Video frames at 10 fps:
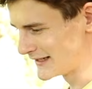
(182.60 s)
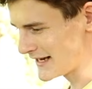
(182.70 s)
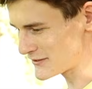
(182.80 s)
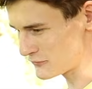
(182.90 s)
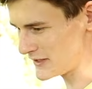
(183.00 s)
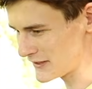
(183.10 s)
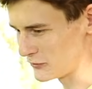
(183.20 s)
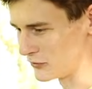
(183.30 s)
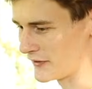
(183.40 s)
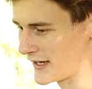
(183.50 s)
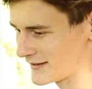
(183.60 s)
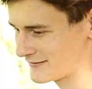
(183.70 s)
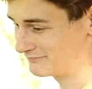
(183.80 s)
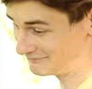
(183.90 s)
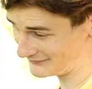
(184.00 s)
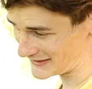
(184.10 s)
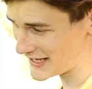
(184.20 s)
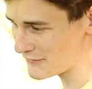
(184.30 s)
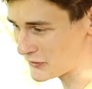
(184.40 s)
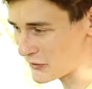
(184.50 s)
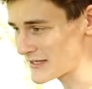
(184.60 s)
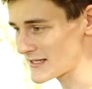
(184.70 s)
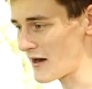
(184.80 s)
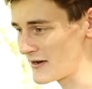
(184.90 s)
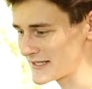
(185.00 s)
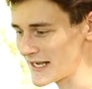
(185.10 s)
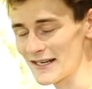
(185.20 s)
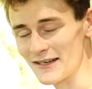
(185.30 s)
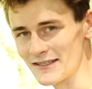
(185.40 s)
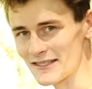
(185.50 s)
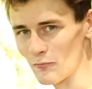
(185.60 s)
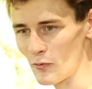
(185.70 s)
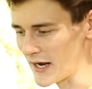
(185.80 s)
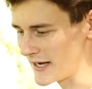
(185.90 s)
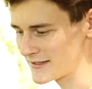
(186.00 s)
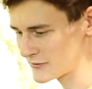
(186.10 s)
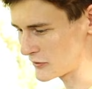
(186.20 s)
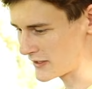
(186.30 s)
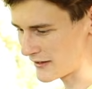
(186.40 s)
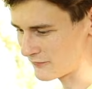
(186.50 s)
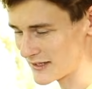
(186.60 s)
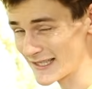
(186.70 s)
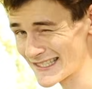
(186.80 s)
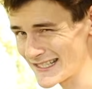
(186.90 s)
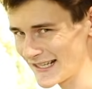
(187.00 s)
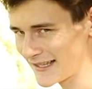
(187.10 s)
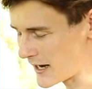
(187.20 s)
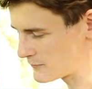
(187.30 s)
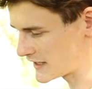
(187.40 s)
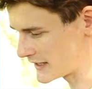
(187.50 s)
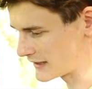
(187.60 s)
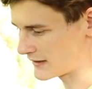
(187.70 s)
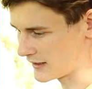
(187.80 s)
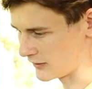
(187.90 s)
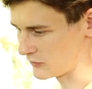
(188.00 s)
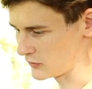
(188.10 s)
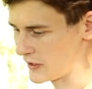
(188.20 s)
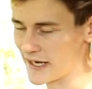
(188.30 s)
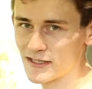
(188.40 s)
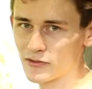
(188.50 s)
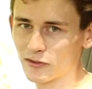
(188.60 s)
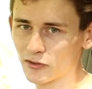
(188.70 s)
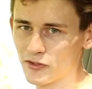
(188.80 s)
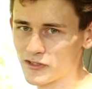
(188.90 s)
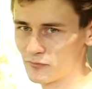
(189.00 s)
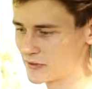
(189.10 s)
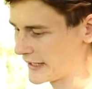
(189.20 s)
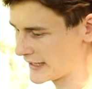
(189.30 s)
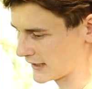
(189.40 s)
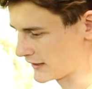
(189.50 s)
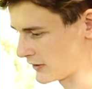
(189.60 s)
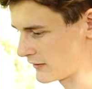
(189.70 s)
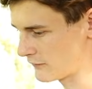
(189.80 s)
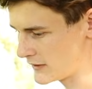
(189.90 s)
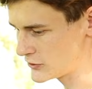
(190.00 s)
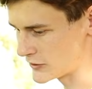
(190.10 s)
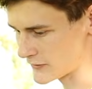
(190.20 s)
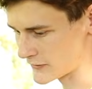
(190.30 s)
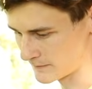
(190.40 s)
it's really cool that even though this car is dated in some ways, Toyota have sneakily updated it along the way to include some really clever features.